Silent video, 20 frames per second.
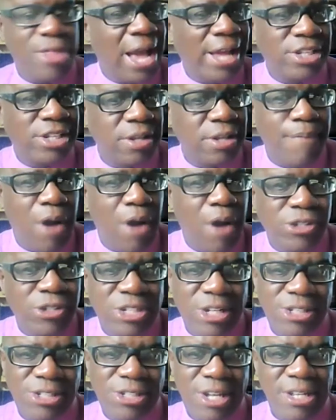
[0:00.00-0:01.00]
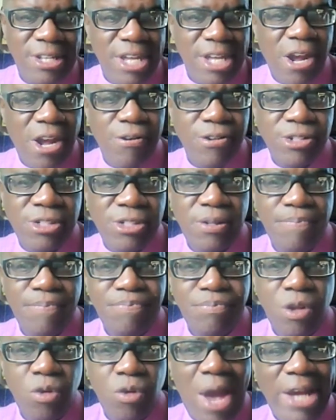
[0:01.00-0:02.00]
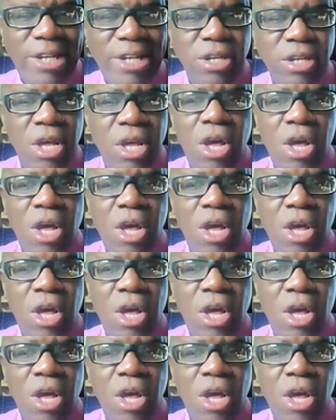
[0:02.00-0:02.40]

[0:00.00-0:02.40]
That's about 16 years, right?